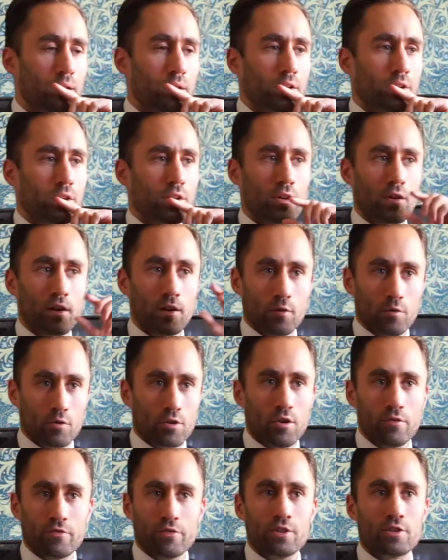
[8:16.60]
You know, little
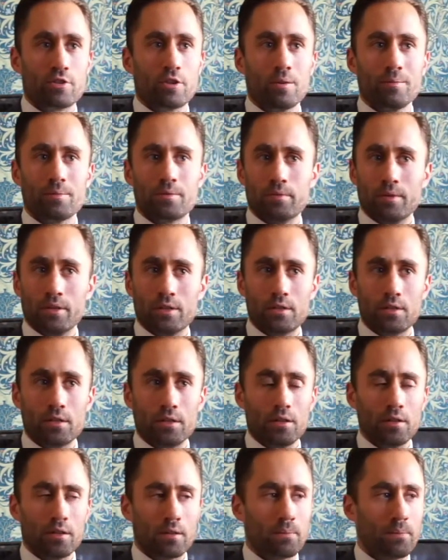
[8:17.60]
coffee shops which, you
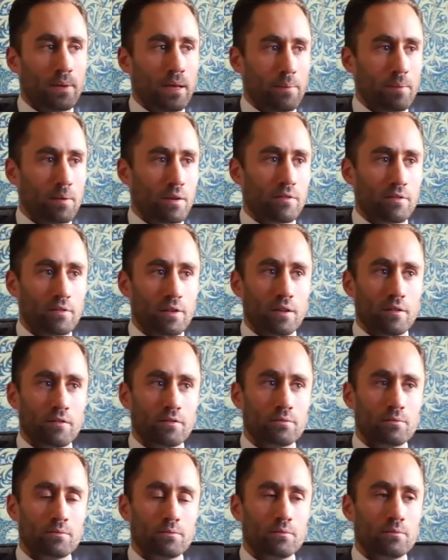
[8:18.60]
know, people have kind of
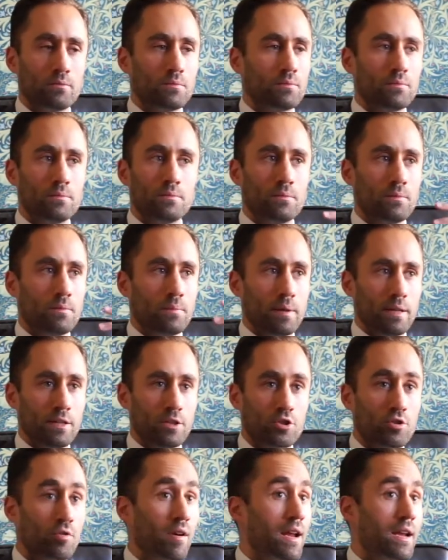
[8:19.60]
been
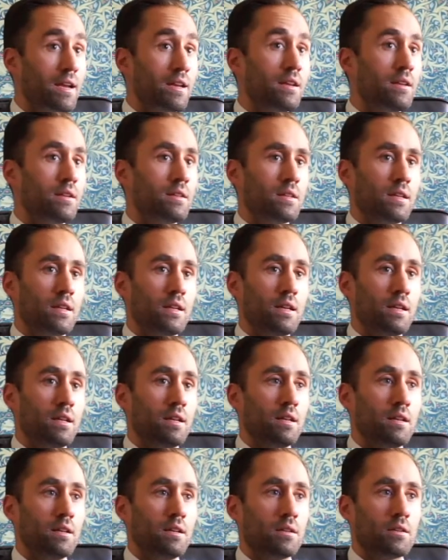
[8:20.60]
trained
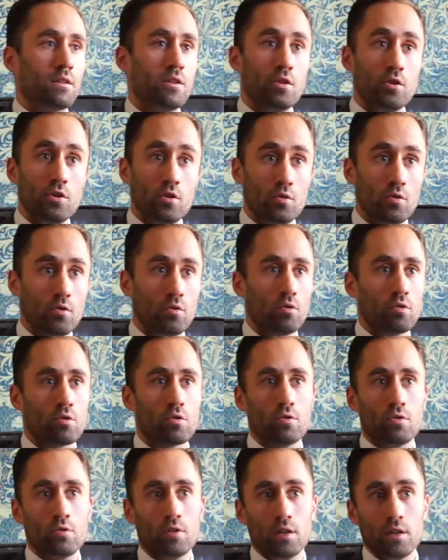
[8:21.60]
in New
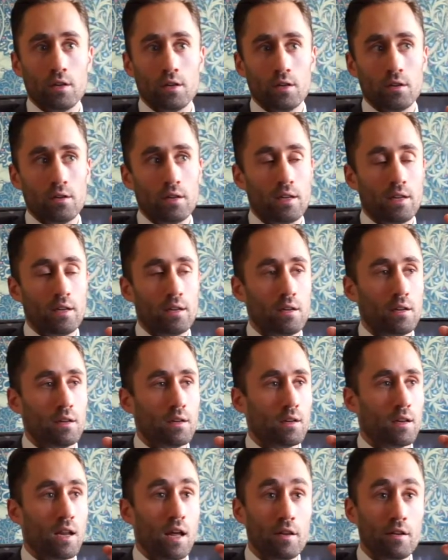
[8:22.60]
York or in
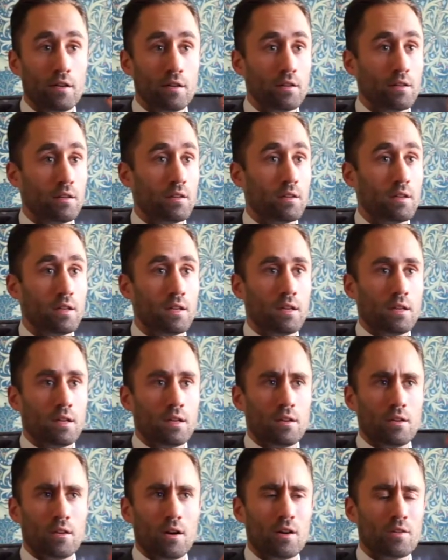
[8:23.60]
London.
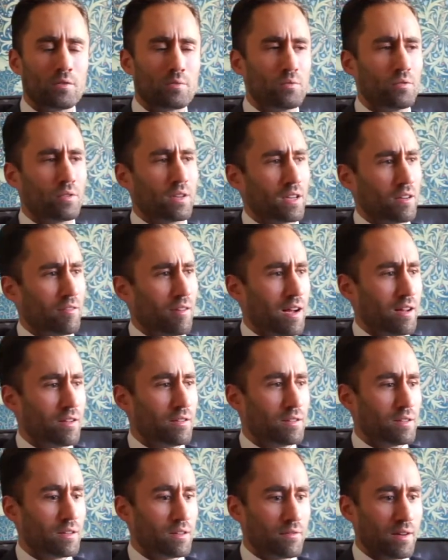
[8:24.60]
You know, I was walking
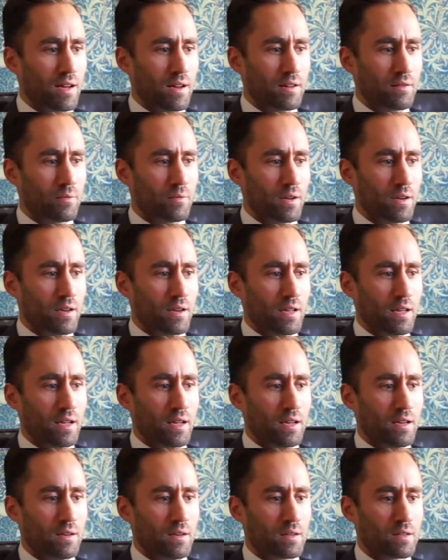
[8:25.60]
around Havana one
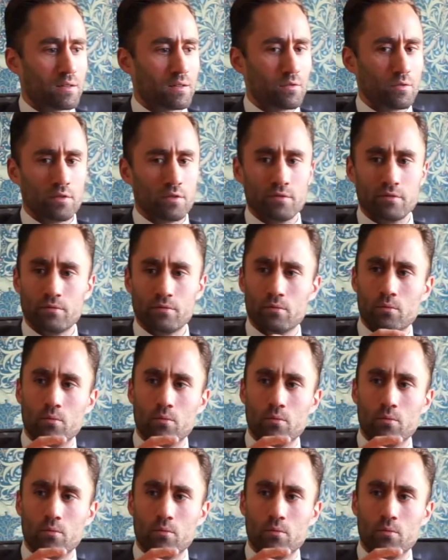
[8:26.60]
day and sort of